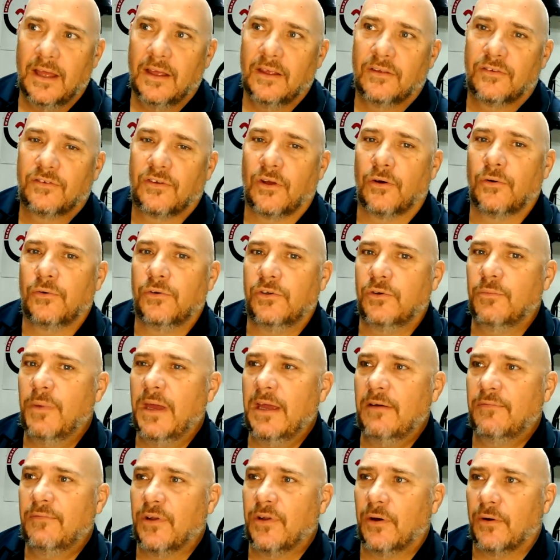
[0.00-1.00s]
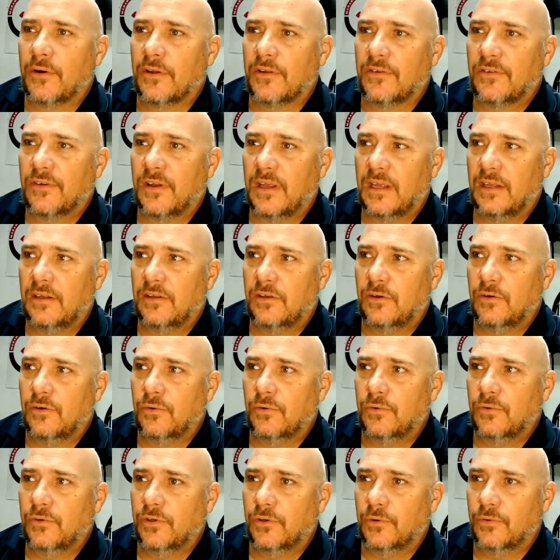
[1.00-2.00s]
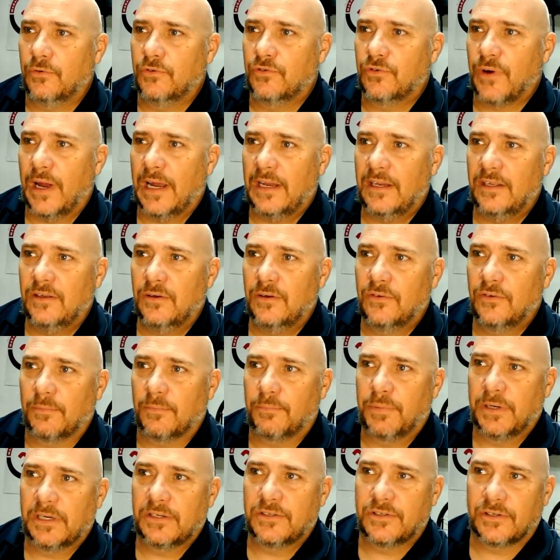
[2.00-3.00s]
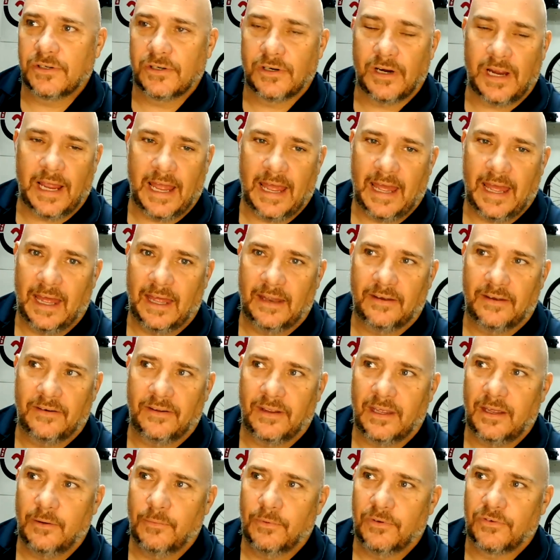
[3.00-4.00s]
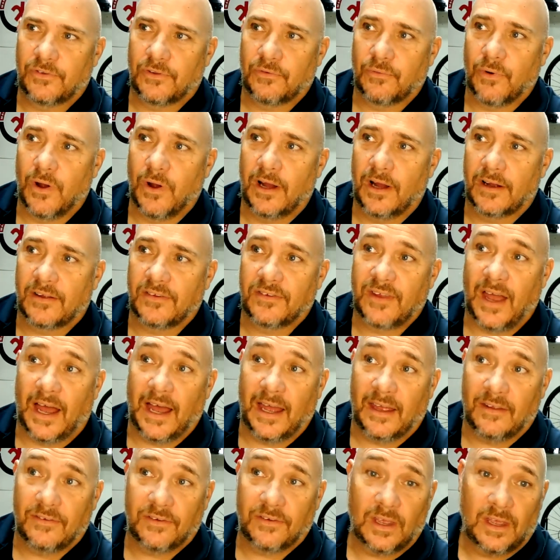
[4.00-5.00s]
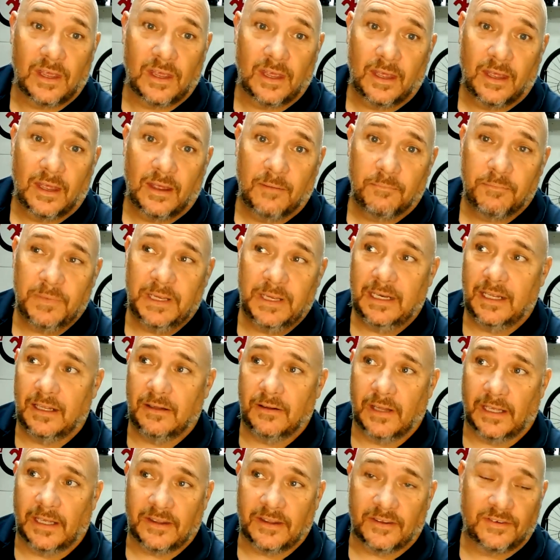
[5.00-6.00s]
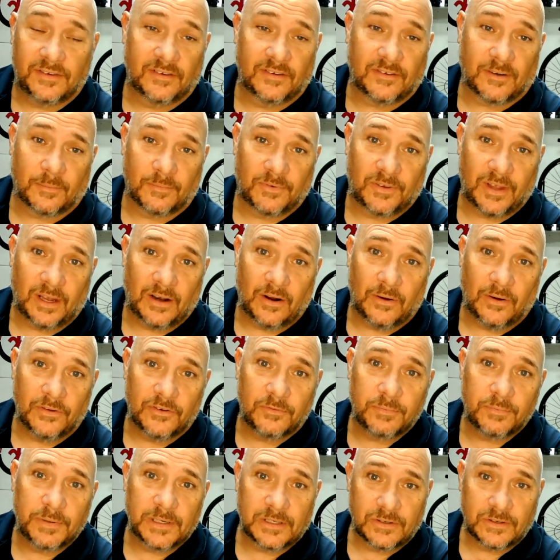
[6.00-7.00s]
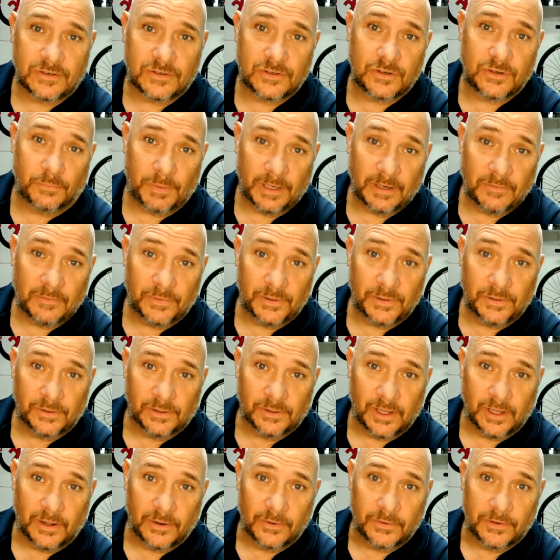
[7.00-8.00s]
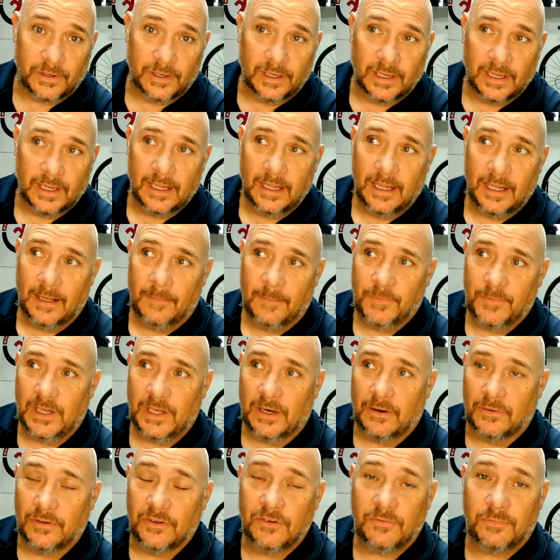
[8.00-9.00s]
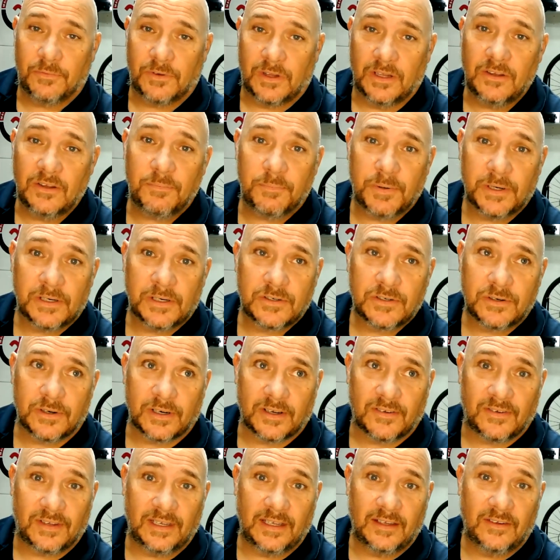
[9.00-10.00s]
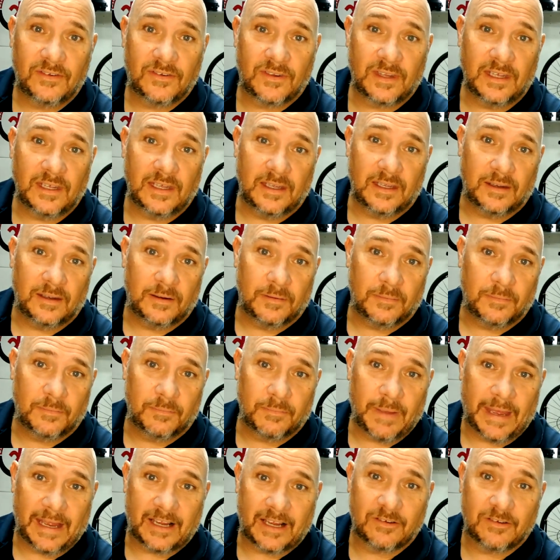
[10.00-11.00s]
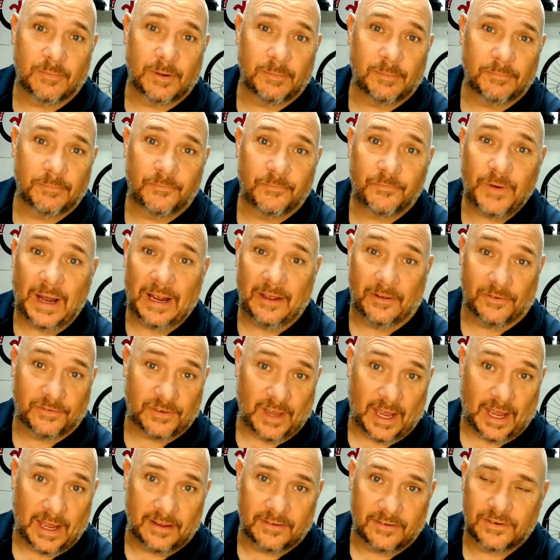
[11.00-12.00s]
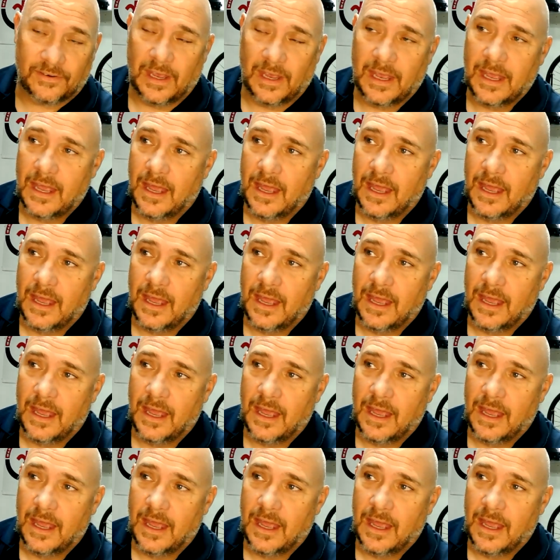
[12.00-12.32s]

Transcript: So you may have noticed you tried to use a picture and it was the wrong size, meaning like the system said, oh, this picture is too big for you to load. You know, this picture exceeds the maximum file size.